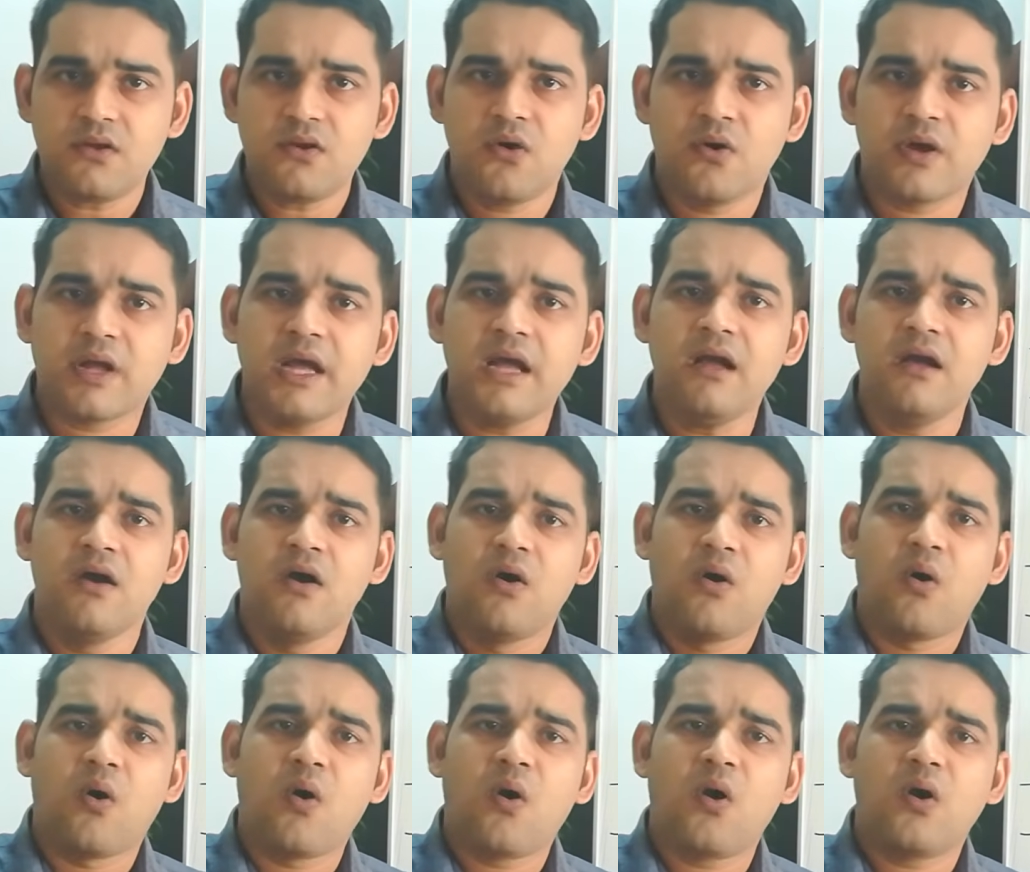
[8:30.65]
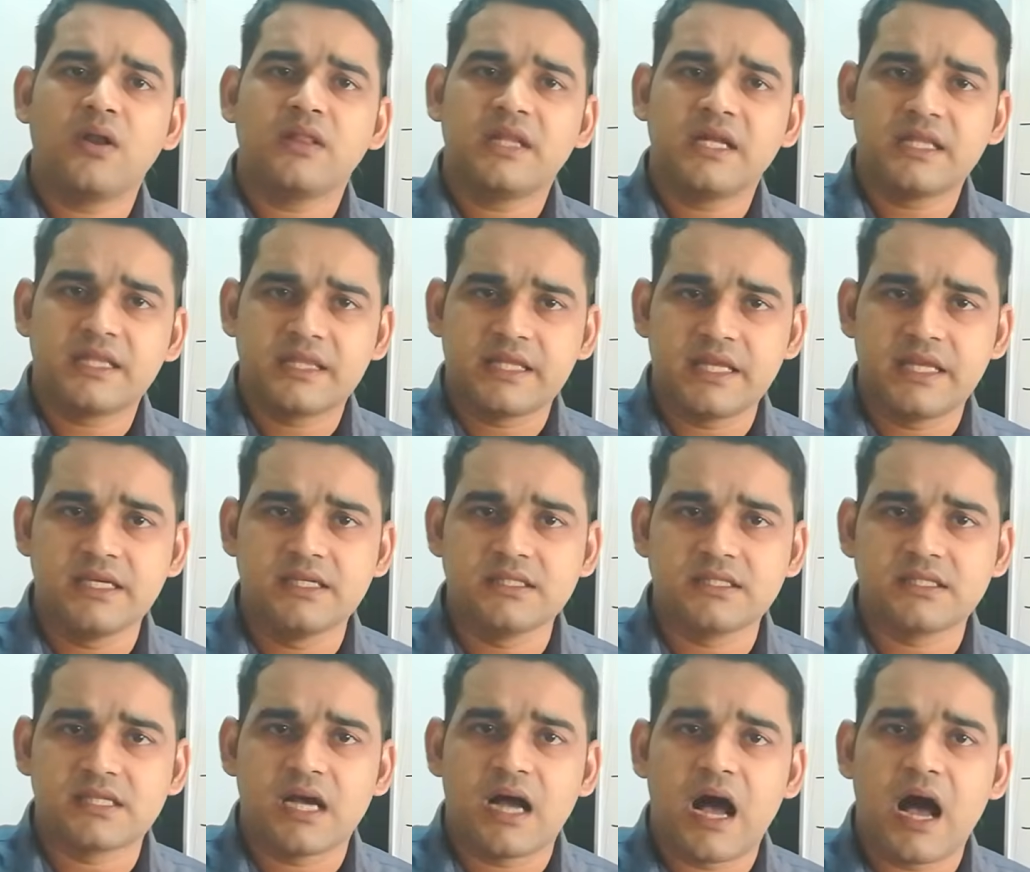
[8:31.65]
Okay, all the
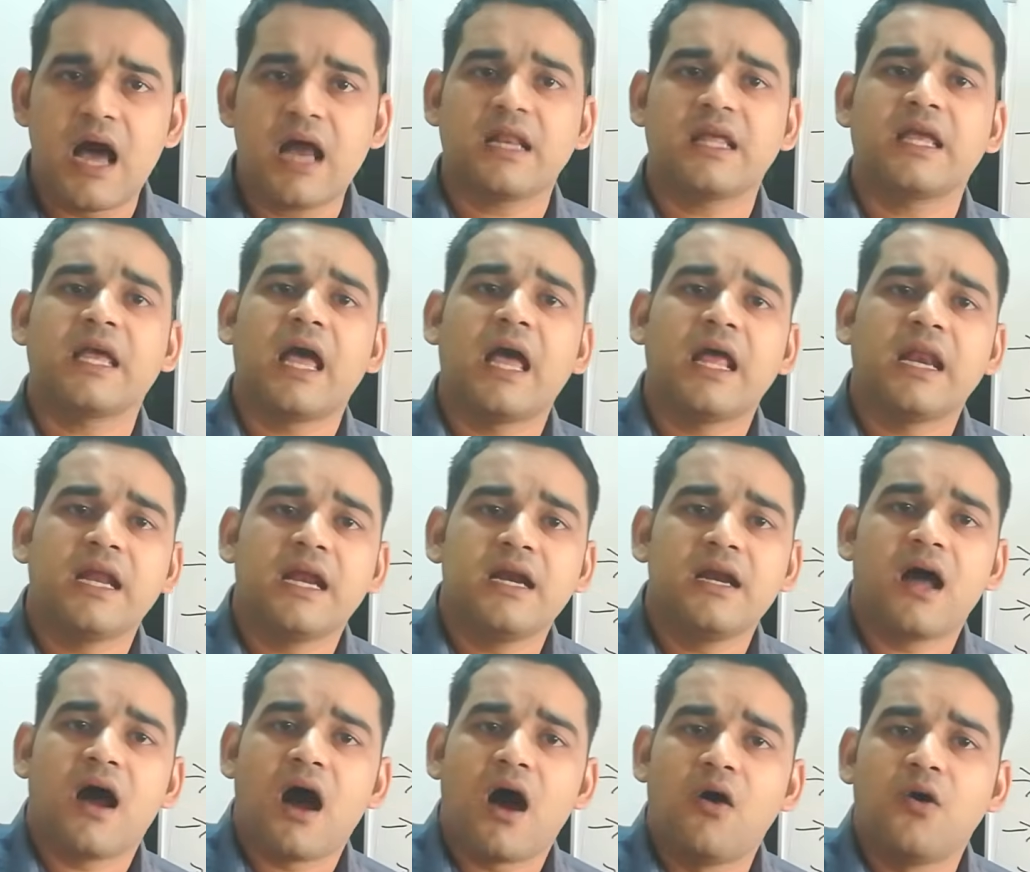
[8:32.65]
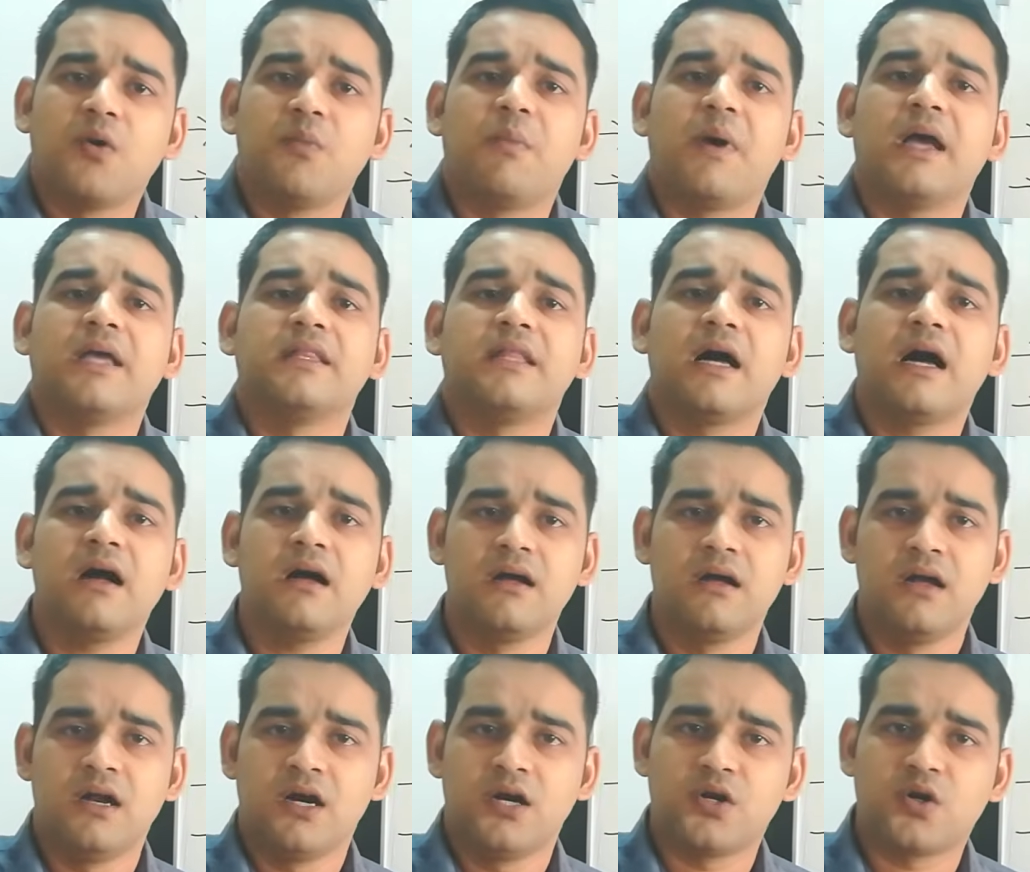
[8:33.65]
things are carried out by
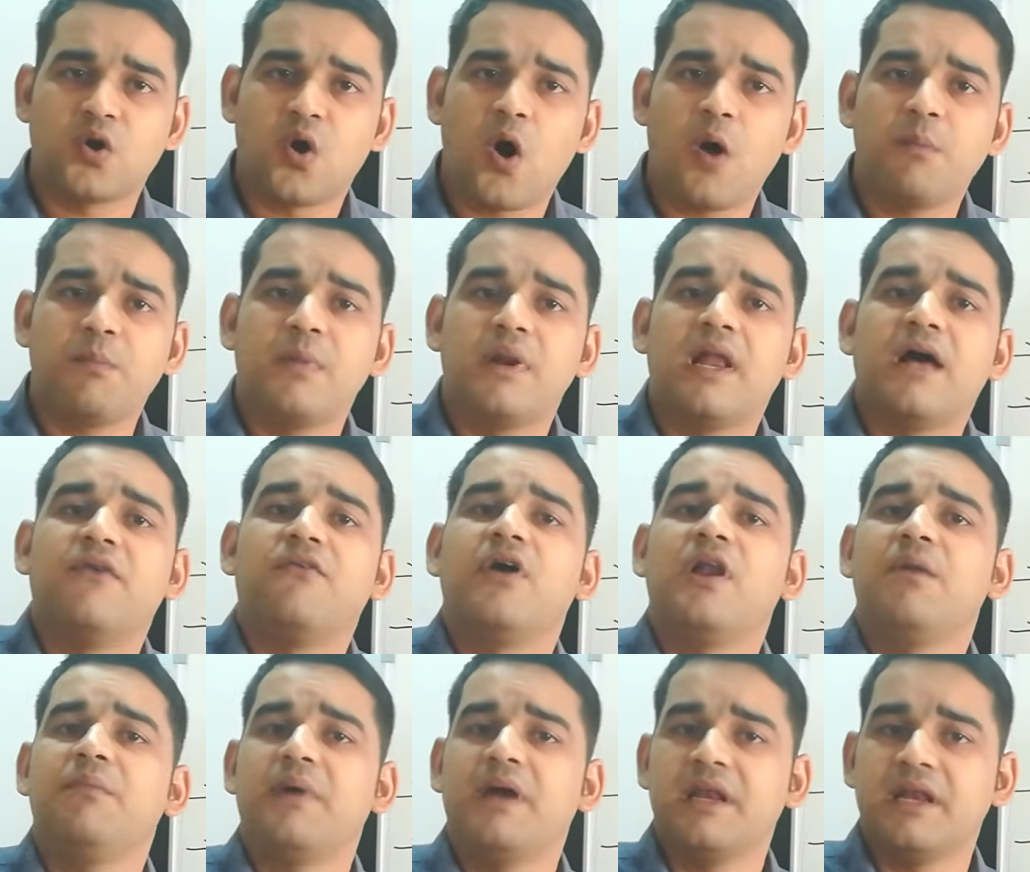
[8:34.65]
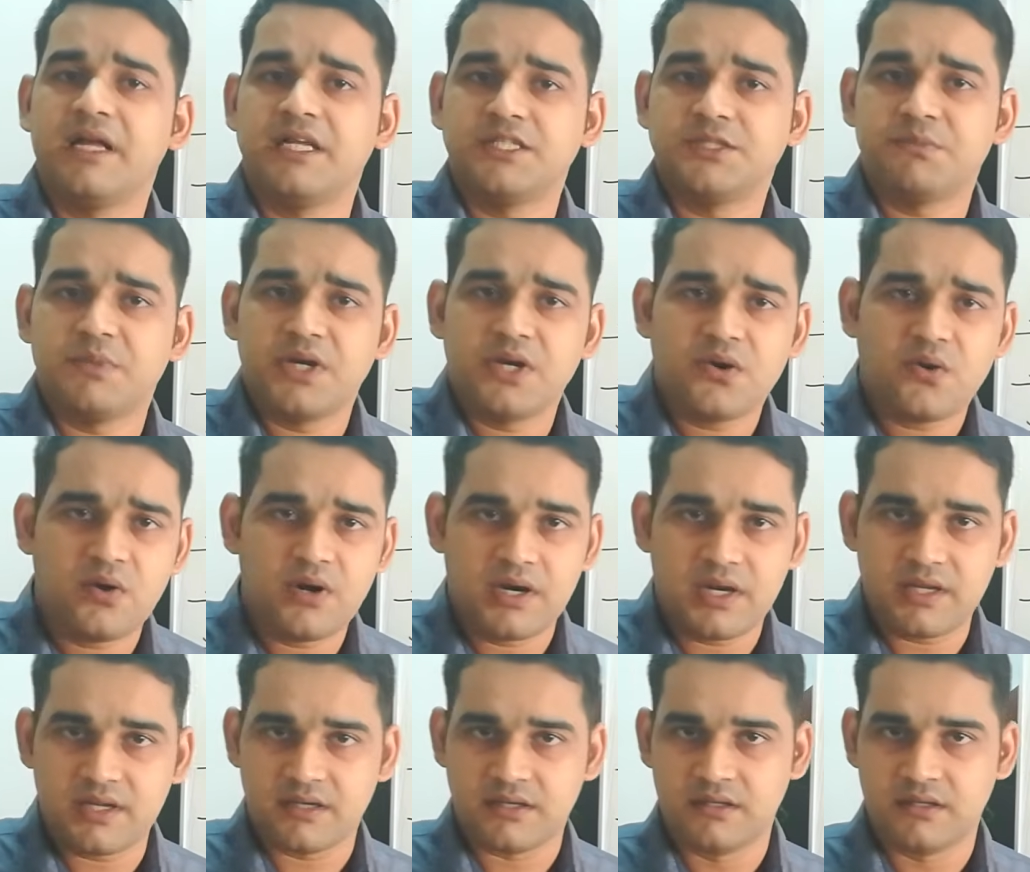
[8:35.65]
the top level management only,